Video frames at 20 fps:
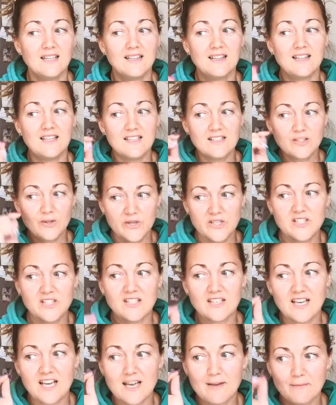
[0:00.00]
This question
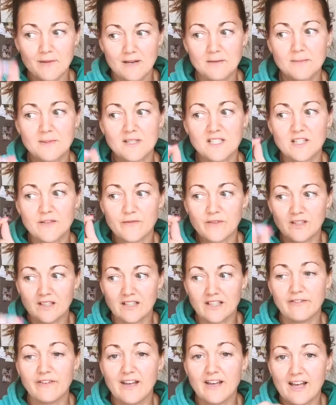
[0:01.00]
came up
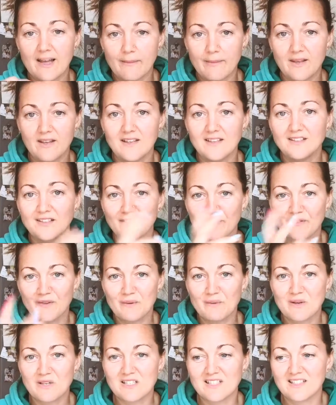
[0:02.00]
specifically for Abby, so if you
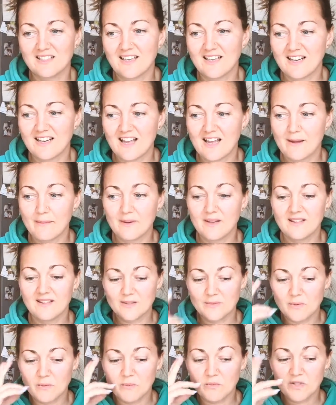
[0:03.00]
watch this later, Abby,
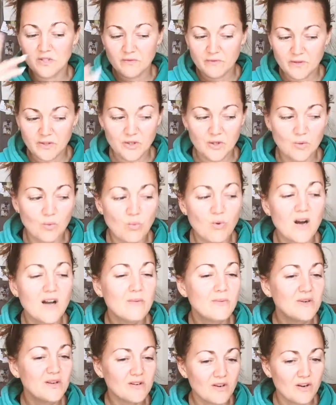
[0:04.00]
this one was for you. Why
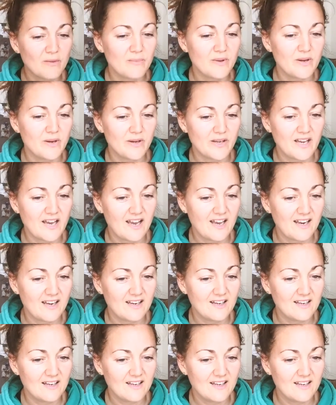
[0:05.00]
would it not be okay?